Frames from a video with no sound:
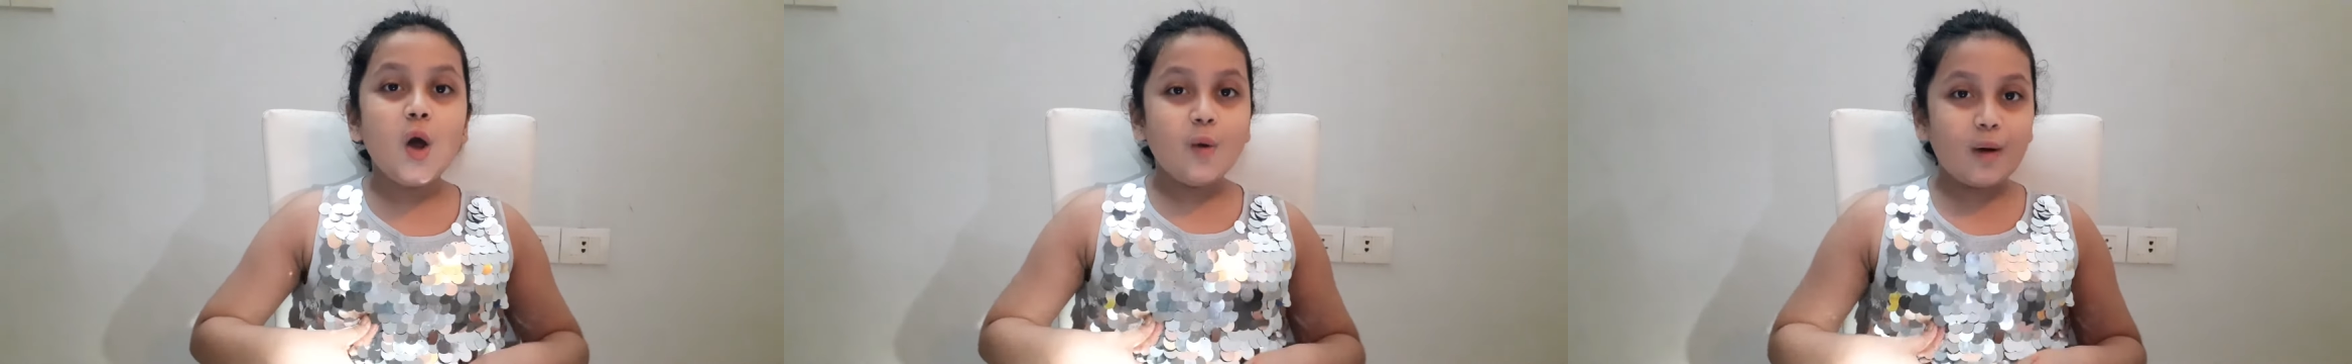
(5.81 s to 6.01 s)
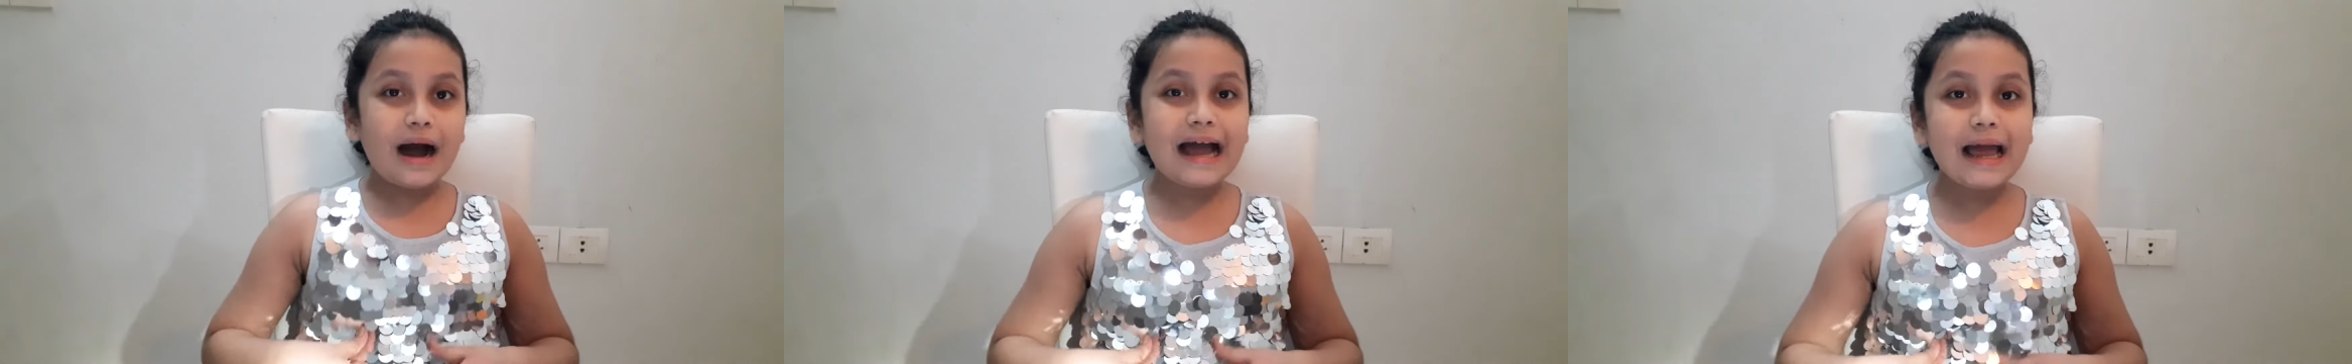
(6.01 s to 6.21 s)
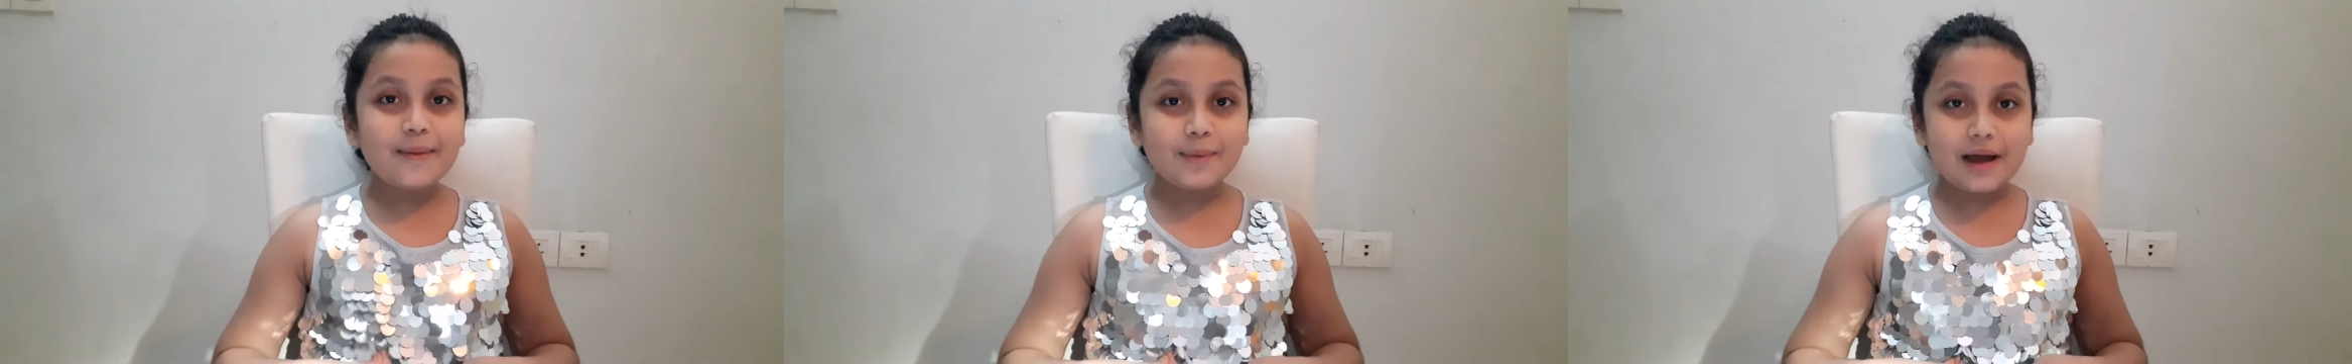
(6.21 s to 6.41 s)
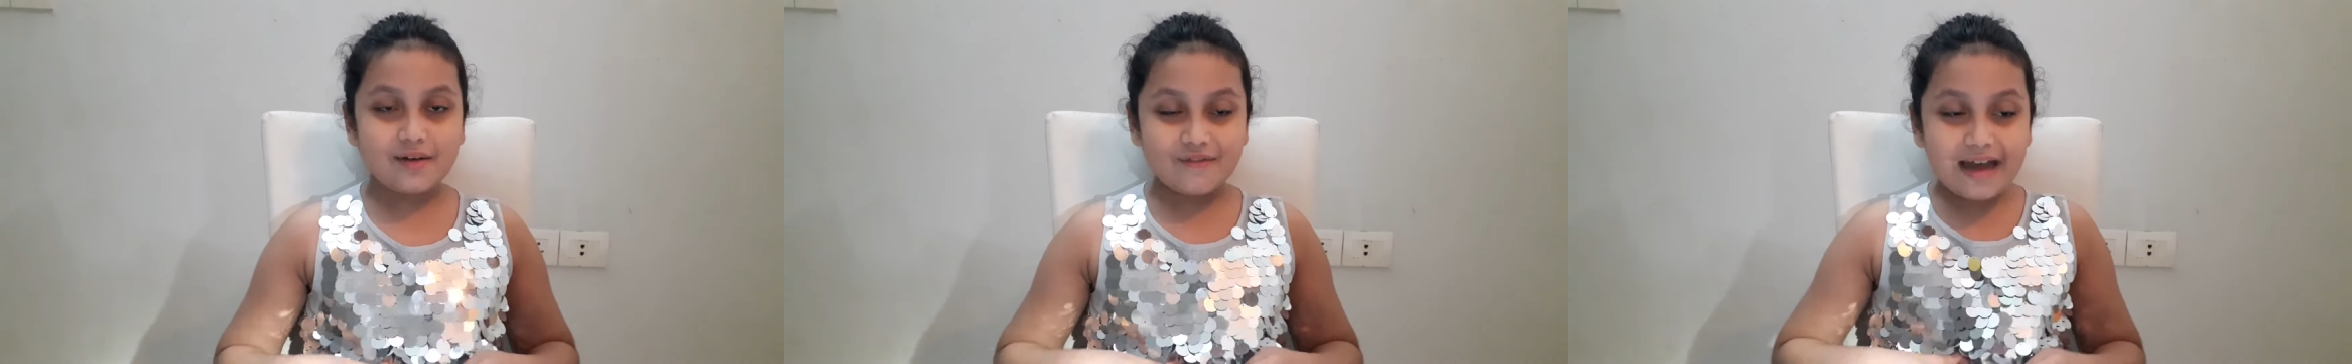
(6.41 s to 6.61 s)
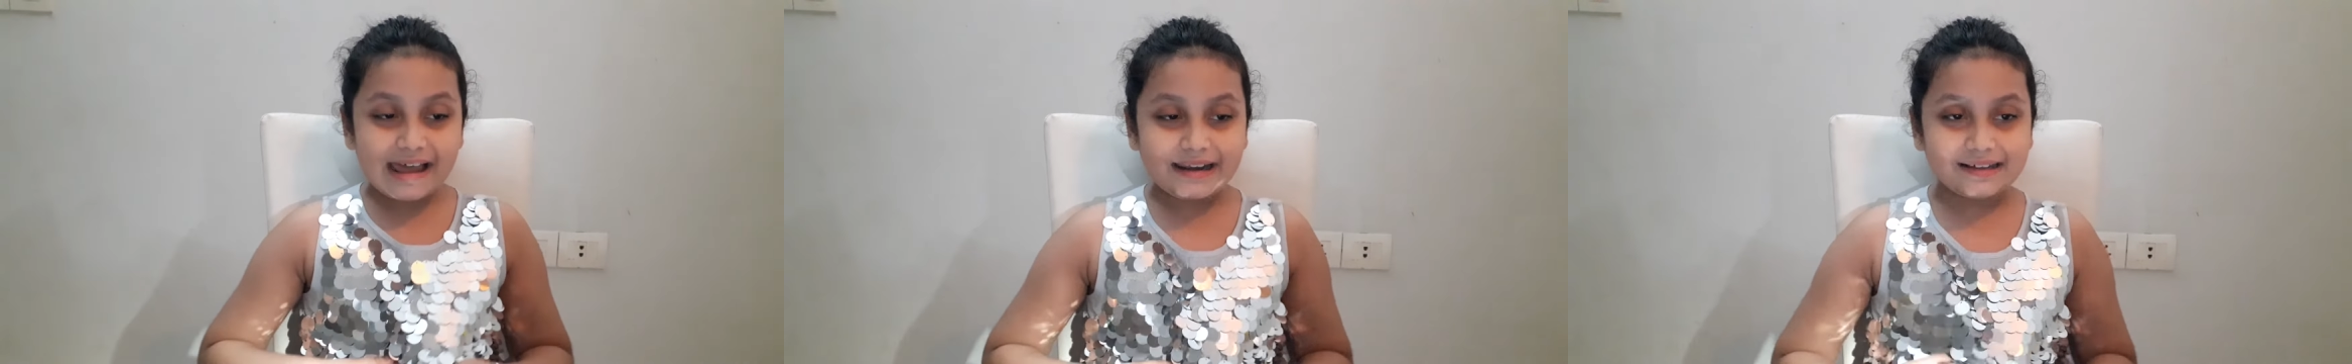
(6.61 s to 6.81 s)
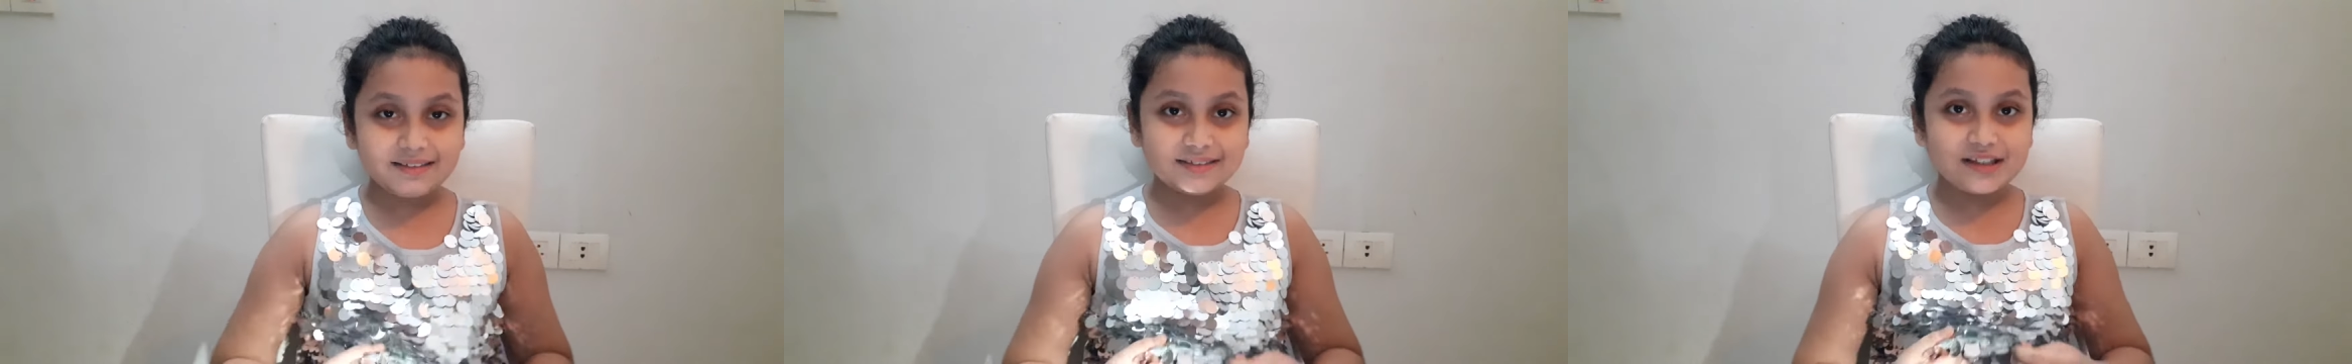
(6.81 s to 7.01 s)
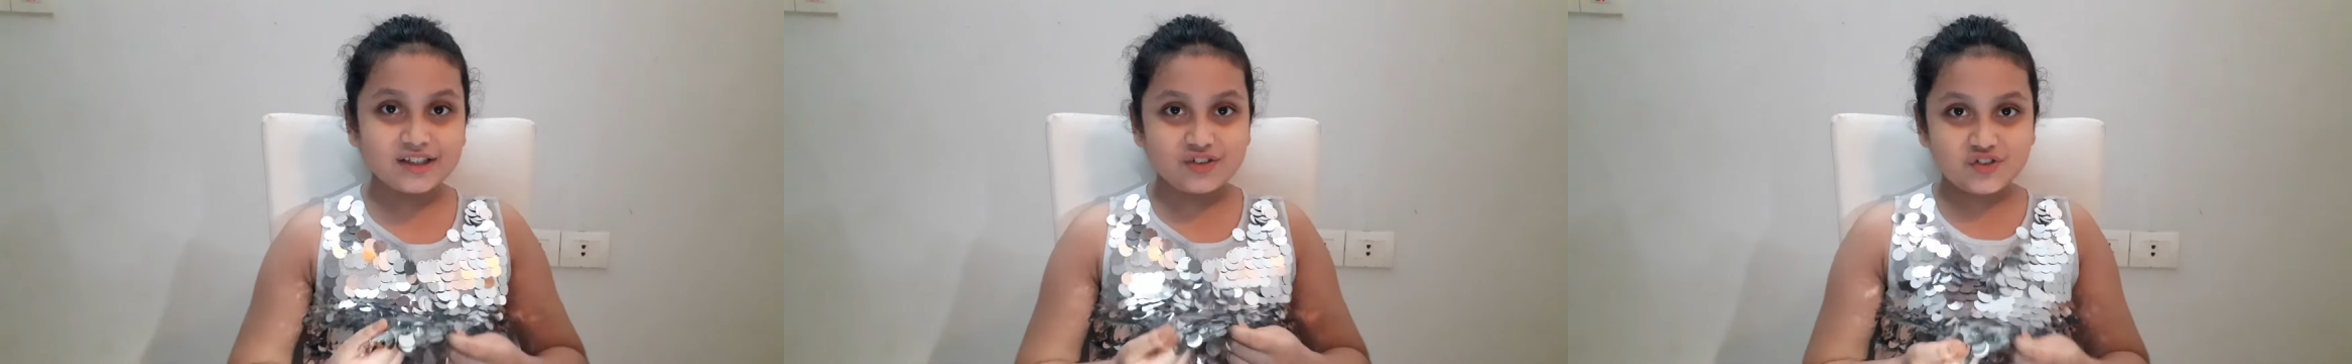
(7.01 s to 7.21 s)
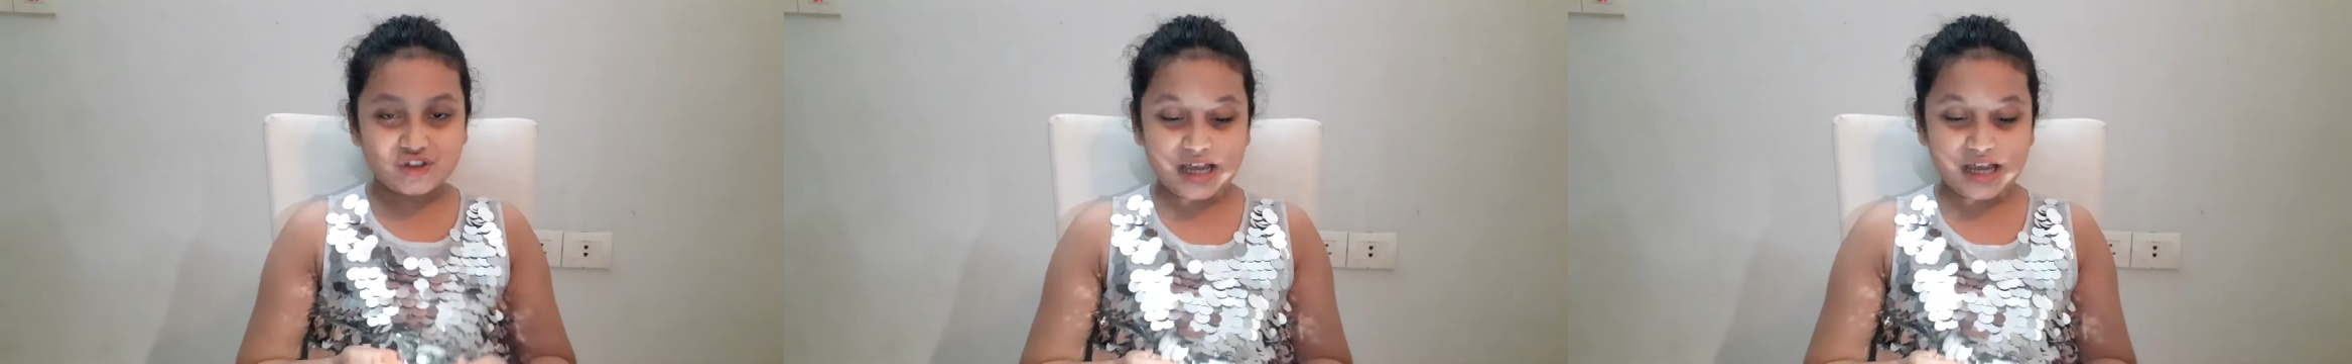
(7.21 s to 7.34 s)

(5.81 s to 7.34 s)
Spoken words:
why am I wearing this